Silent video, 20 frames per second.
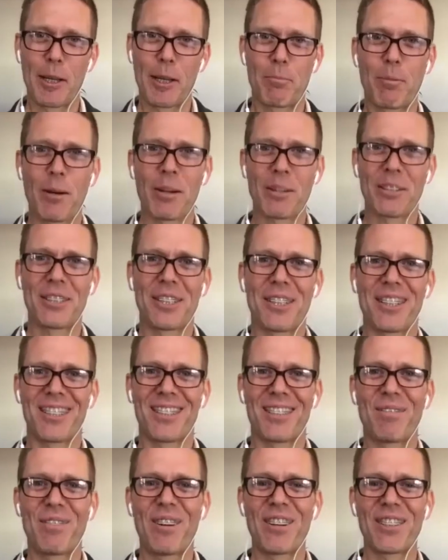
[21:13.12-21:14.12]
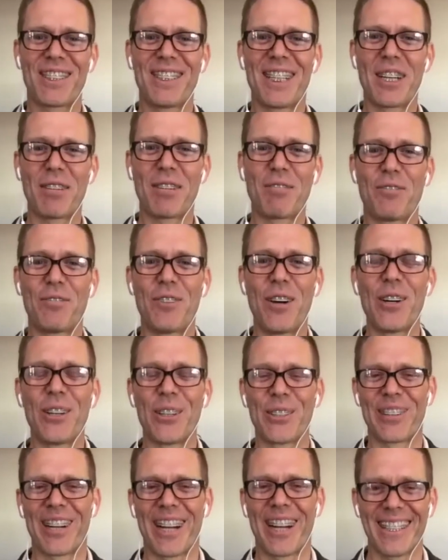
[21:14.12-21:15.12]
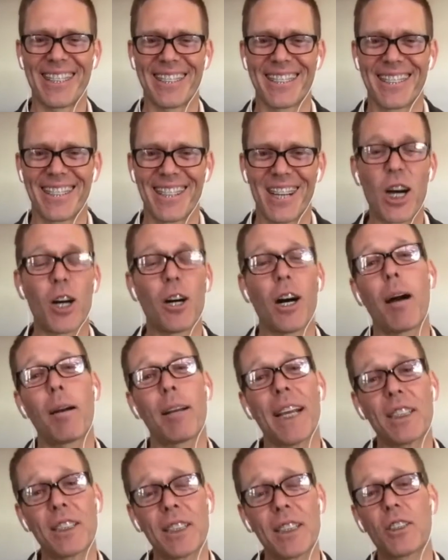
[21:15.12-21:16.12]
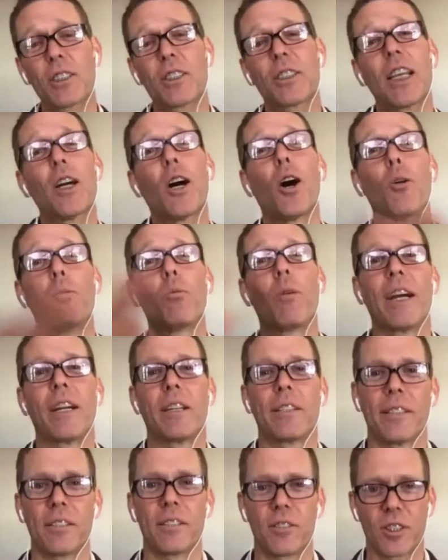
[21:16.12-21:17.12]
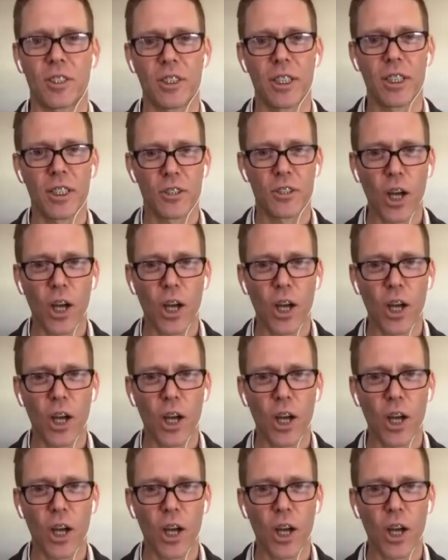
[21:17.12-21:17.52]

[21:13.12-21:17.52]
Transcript: part of the functioning of a phone, right? I oh, guess. Oh, I guess I should say all wireless.